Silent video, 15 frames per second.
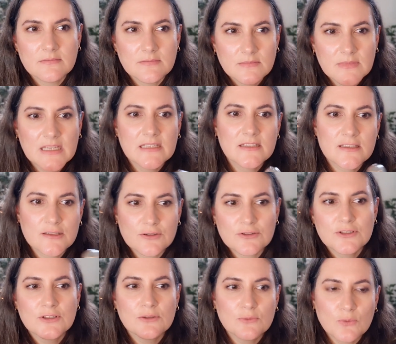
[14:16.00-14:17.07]
in
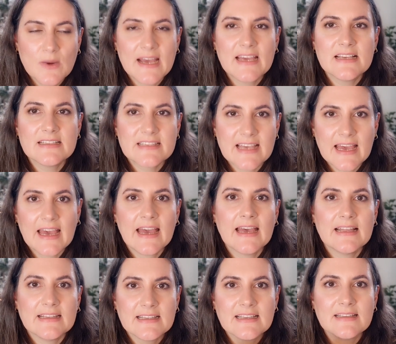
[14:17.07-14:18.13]
certain ways
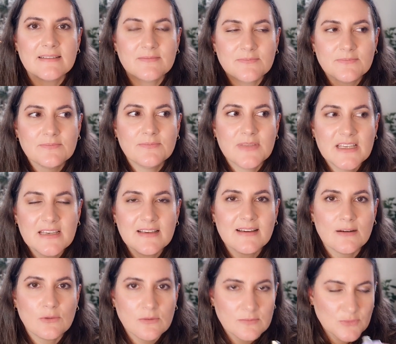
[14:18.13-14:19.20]
can be
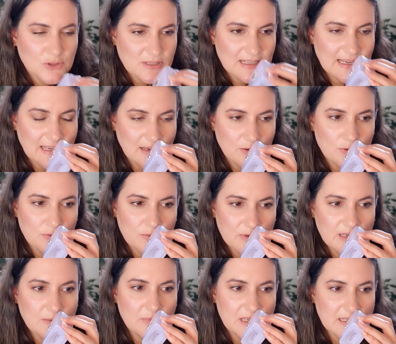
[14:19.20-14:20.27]
almost like a
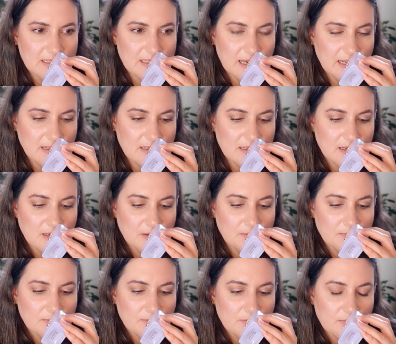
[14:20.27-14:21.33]
creamy scent.
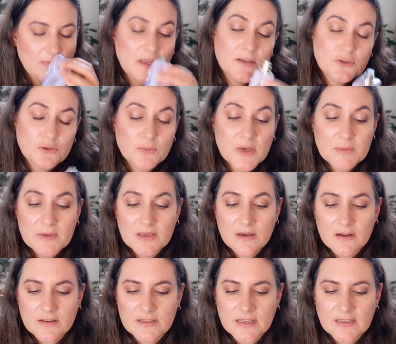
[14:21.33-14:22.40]
So maybe
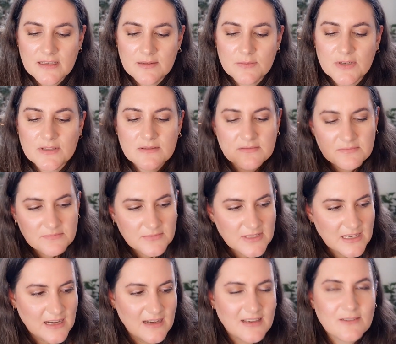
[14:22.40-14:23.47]
gardenia, but
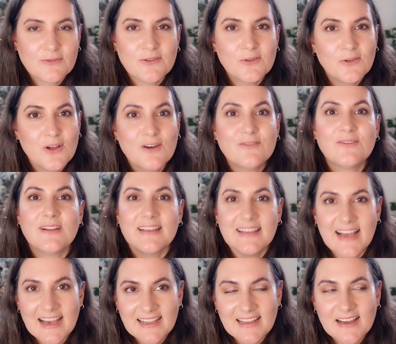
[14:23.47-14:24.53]
yeah, if you love
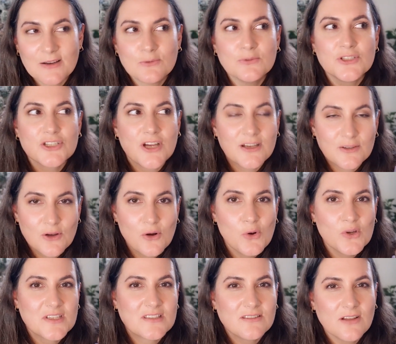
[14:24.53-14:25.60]
lilac, which I know
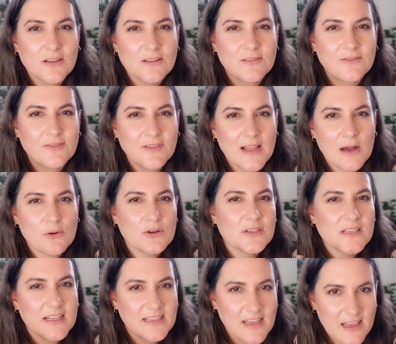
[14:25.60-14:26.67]
is not a flower
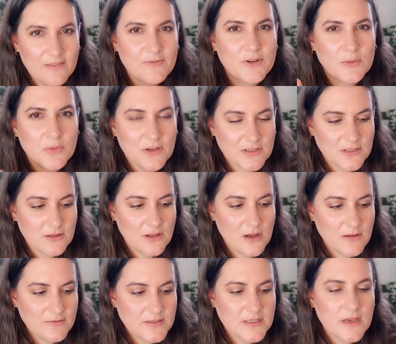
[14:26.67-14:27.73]
that everybody
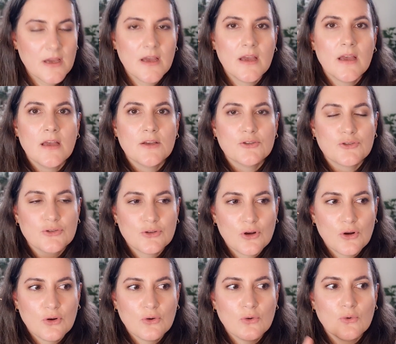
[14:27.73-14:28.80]
loves.
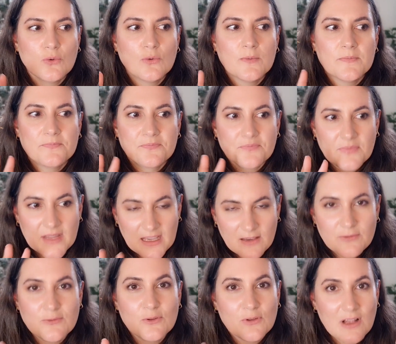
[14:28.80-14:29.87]
So
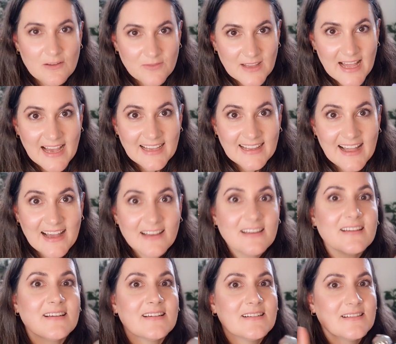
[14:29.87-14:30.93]
if you love
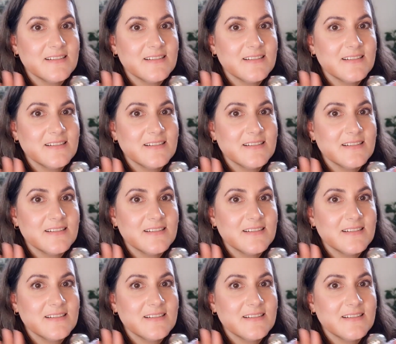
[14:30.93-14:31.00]
lilac,